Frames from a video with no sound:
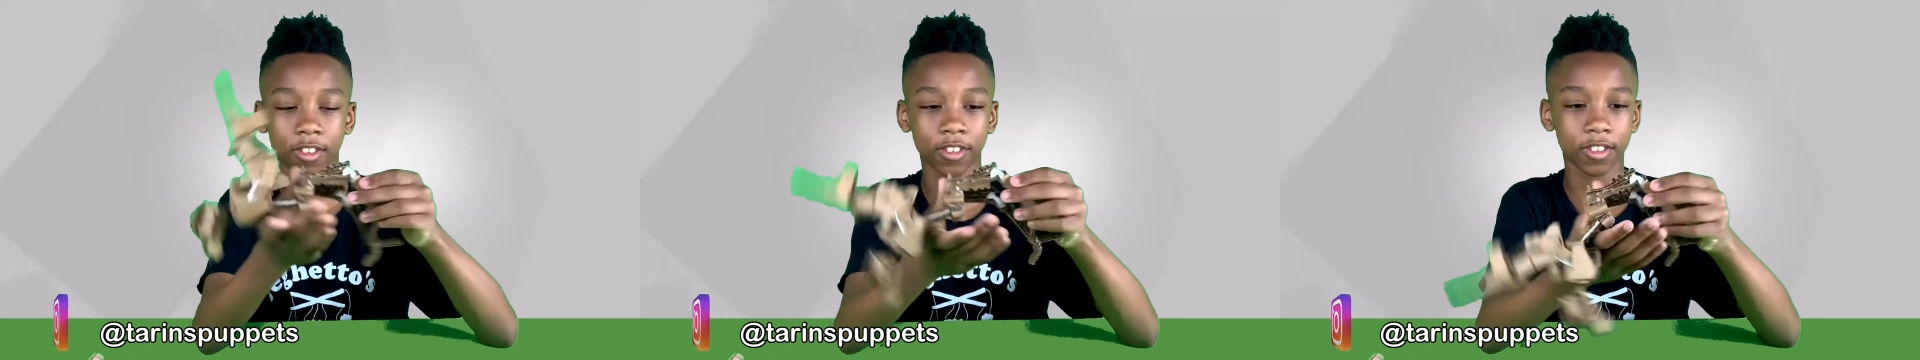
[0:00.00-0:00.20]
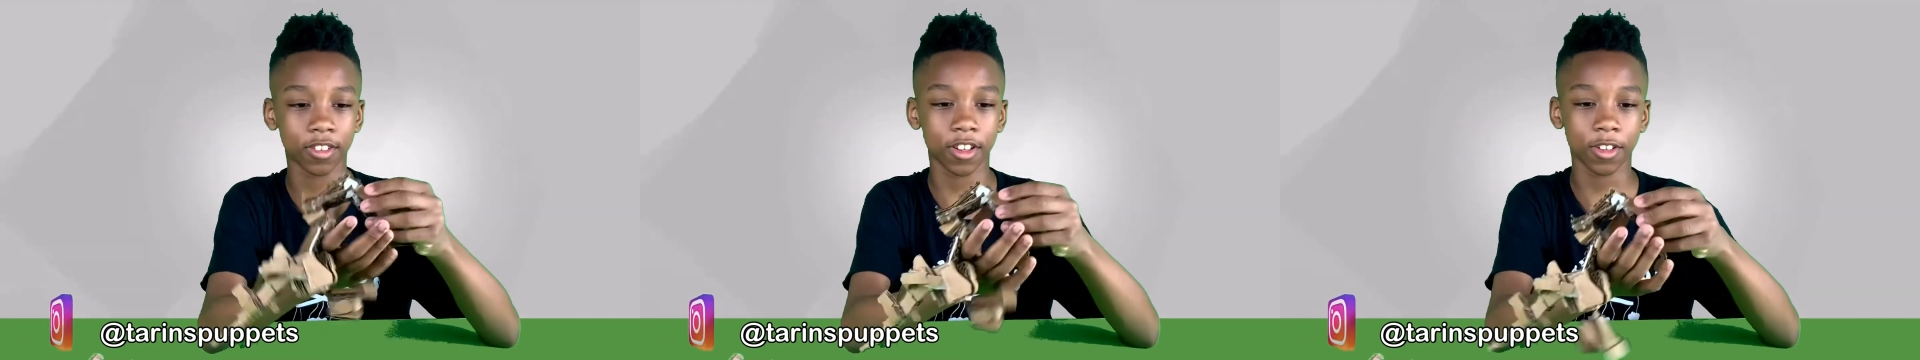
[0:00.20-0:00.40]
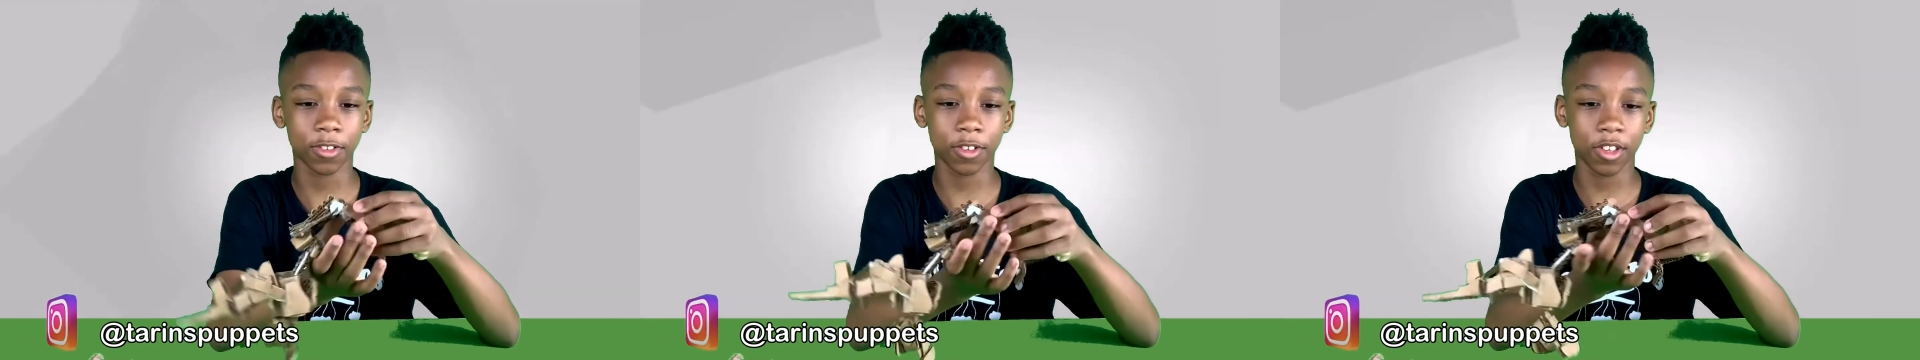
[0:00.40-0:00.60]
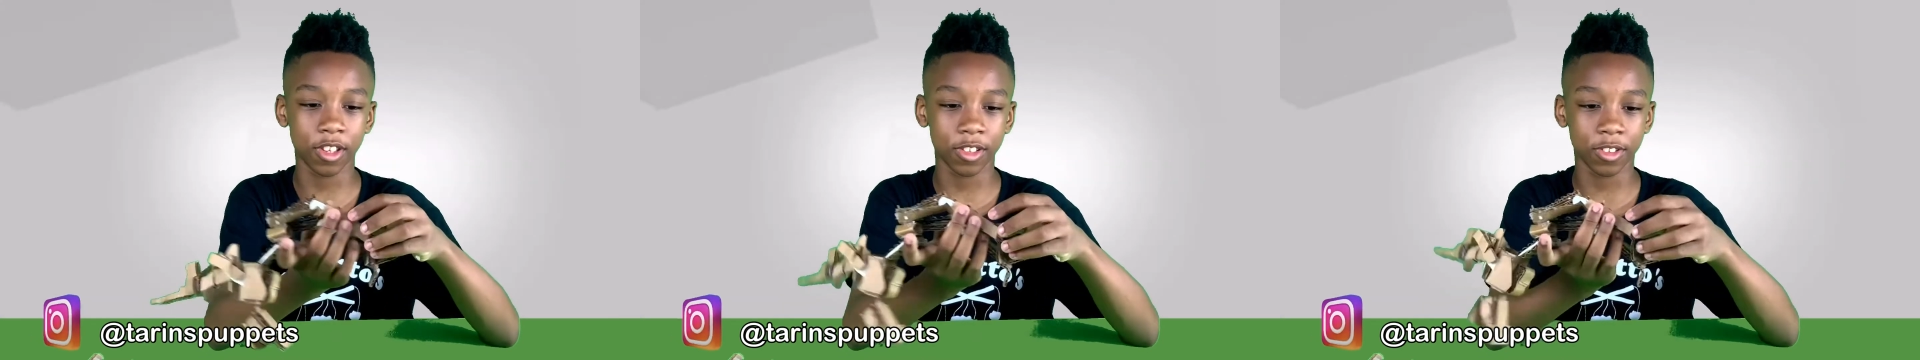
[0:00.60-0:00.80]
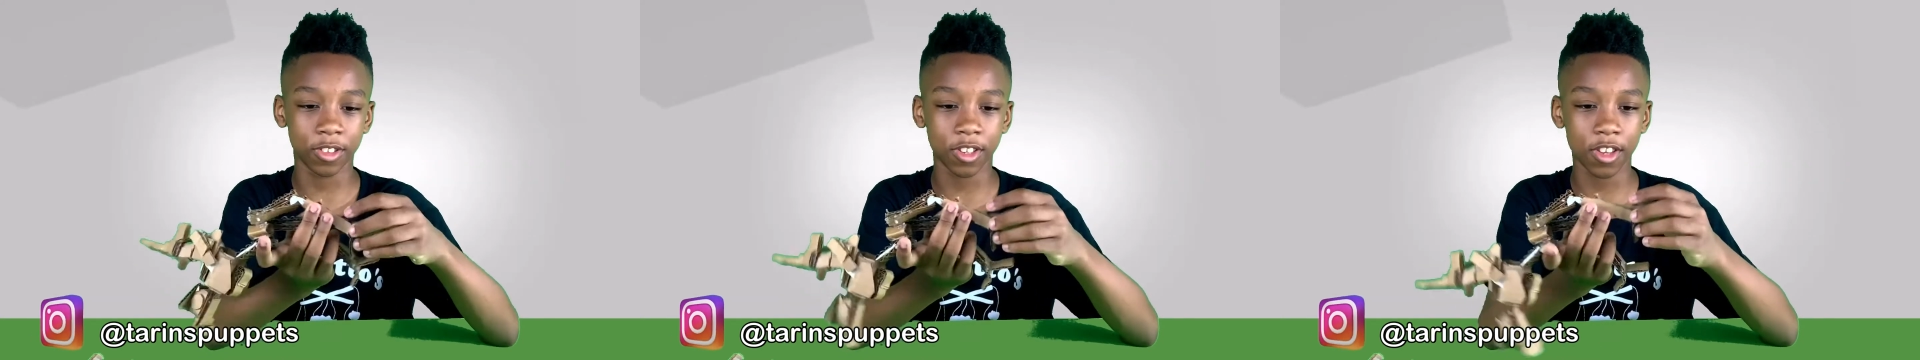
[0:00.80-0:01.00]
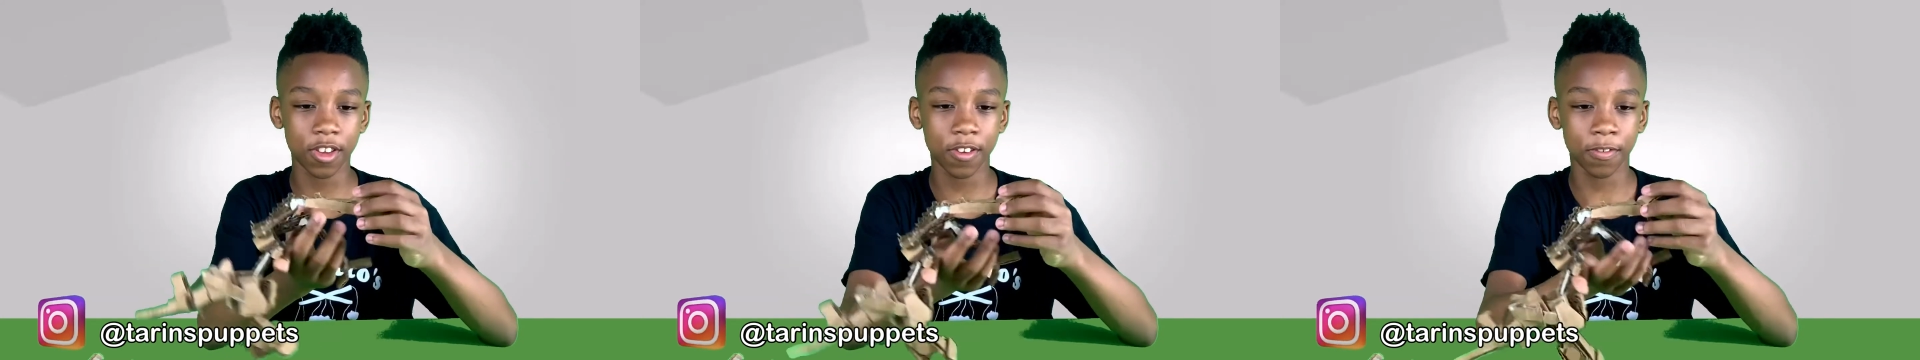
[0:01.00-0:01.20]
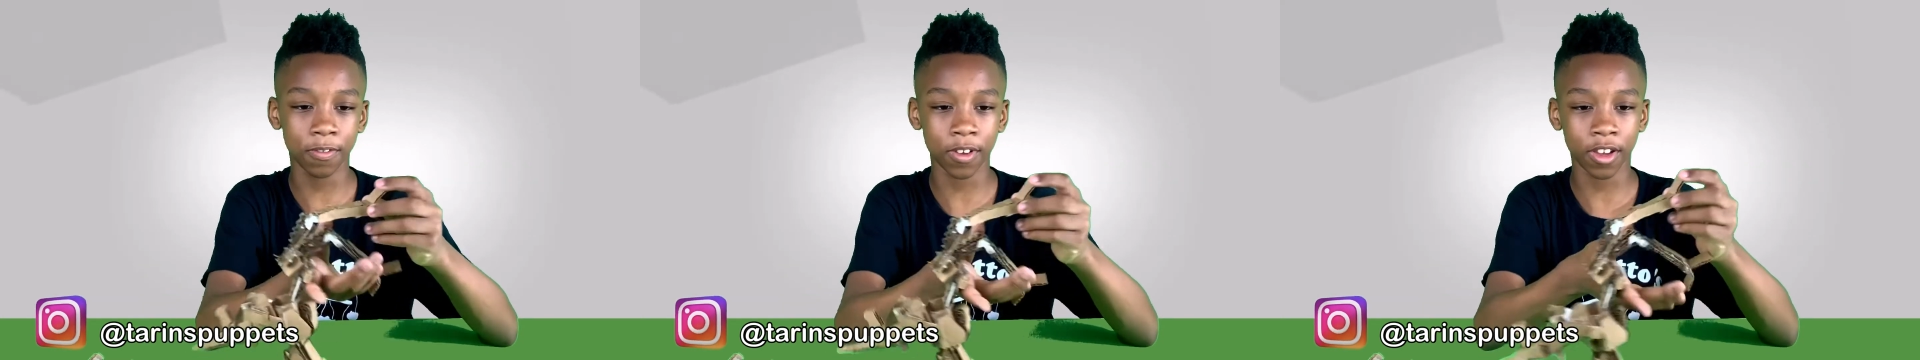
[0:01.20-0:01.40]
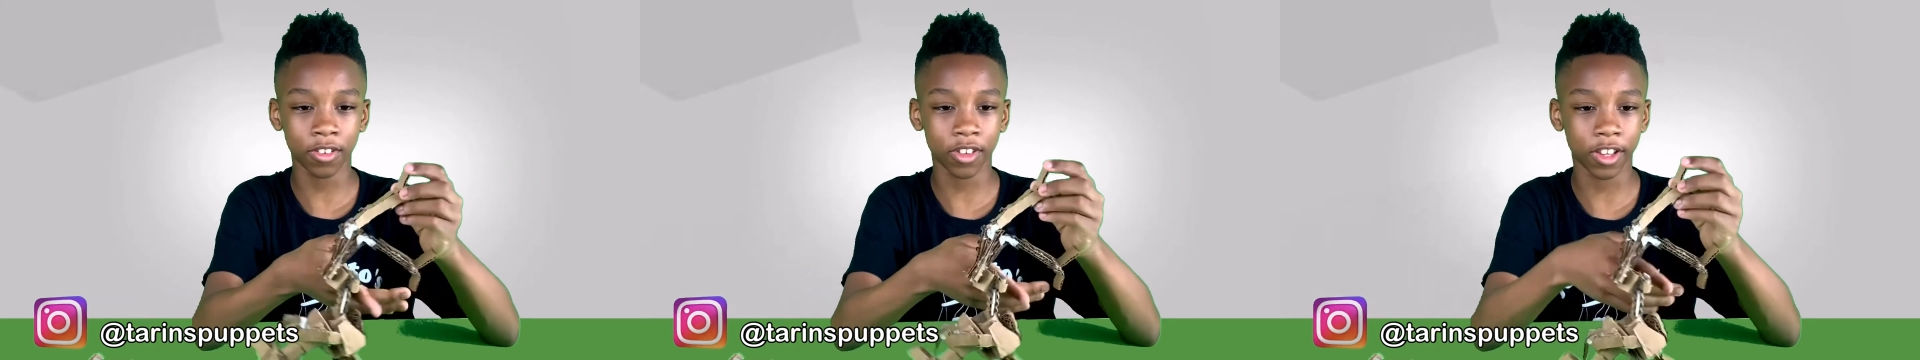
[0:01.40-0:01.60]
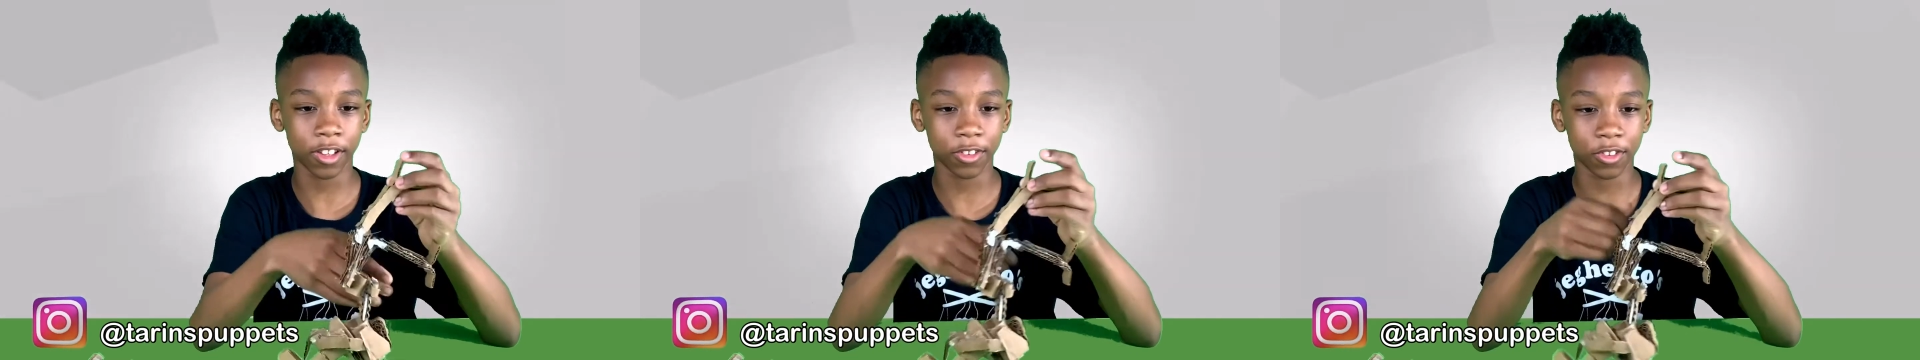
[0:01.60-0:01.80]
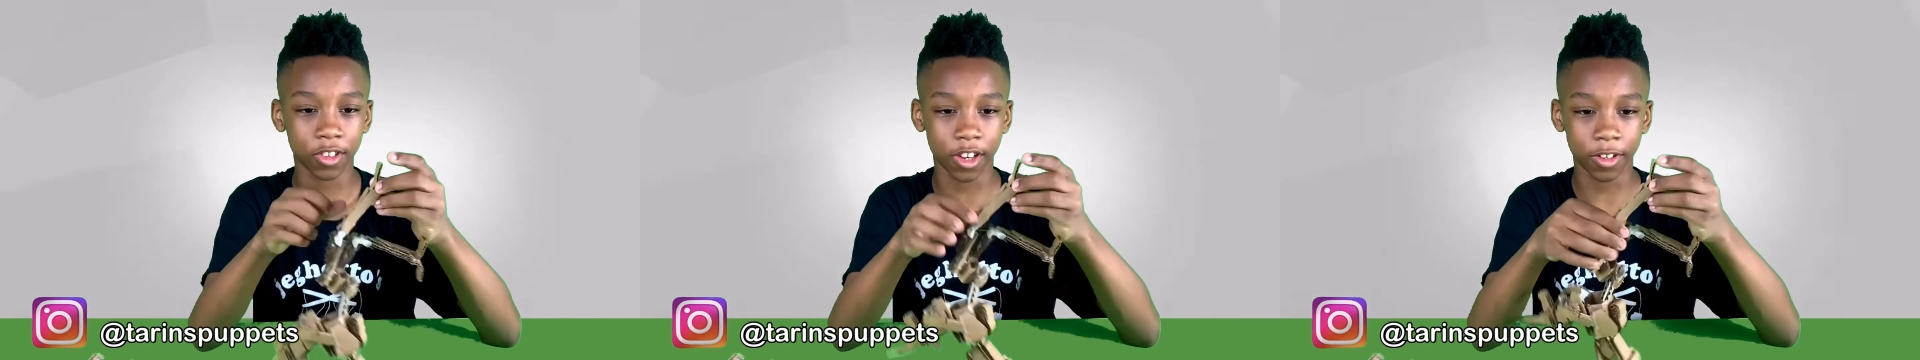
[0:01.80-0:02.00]
And as you can see, if I like
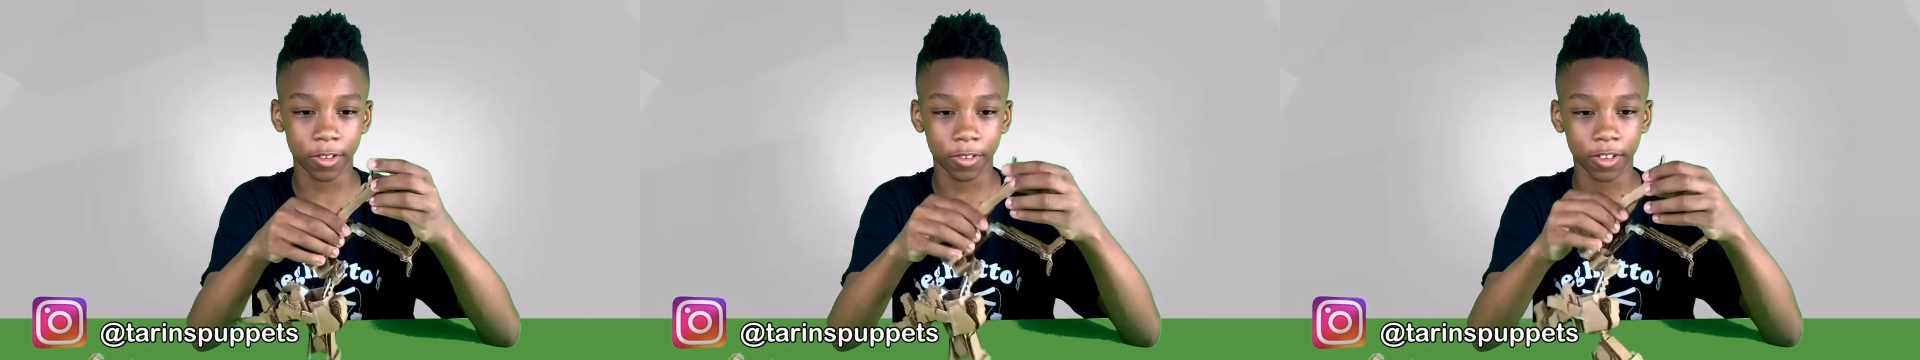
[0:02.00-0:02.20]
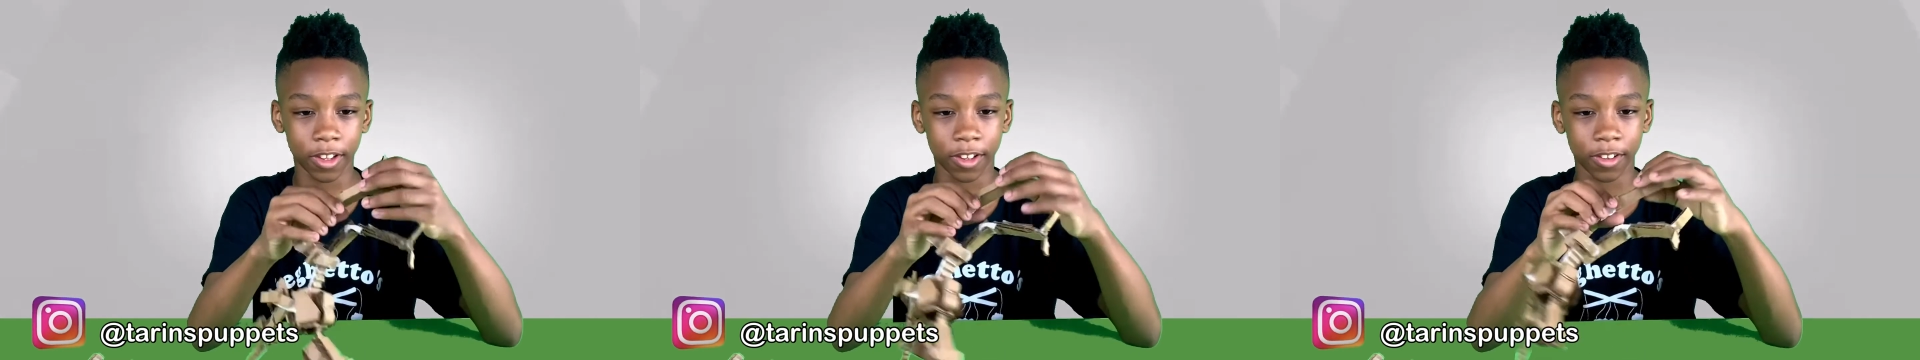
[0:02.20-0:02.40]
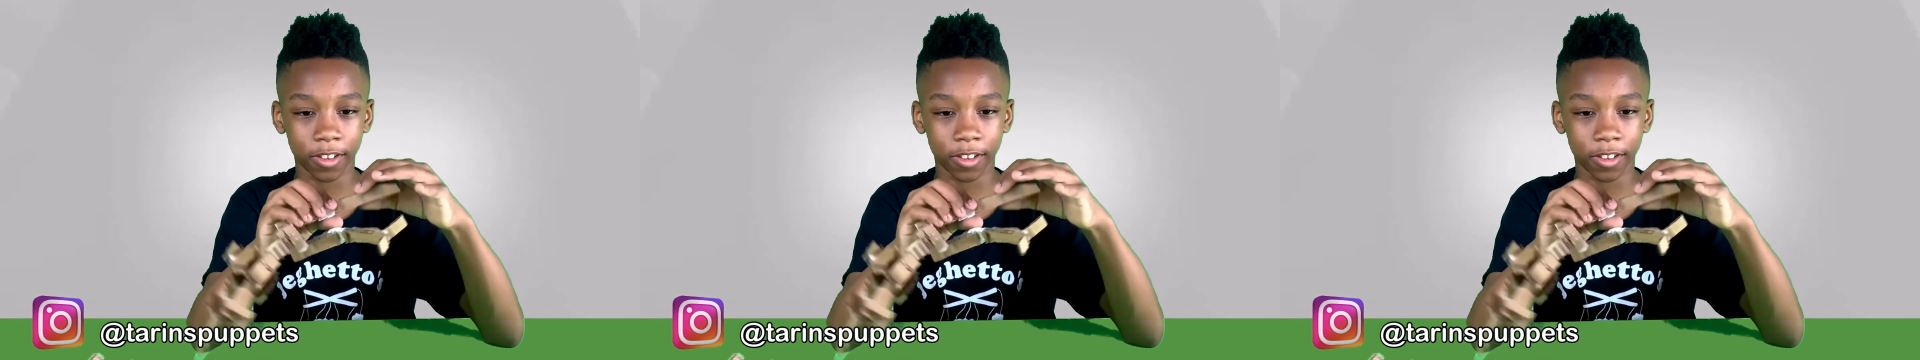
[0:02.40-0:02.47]
try to like